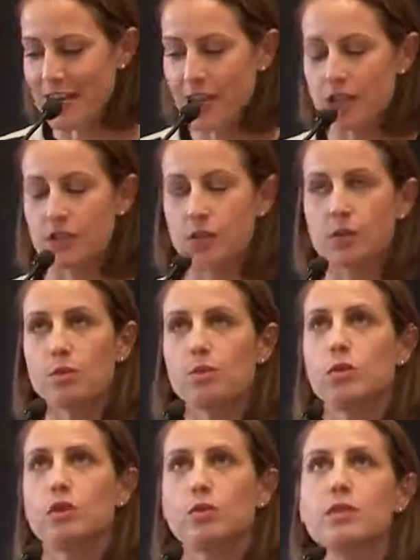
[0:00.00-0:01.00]
So
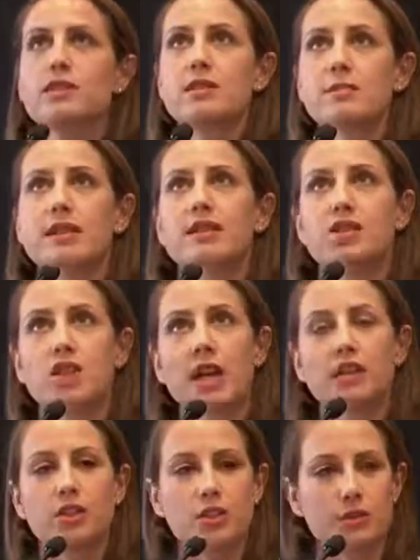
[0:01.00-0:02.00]
what, what's the biggest
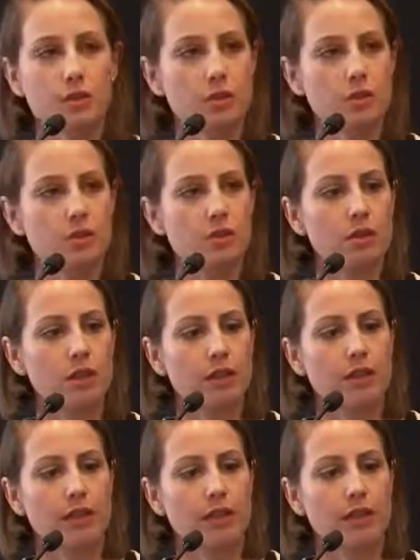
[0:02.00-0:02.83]
challenge for you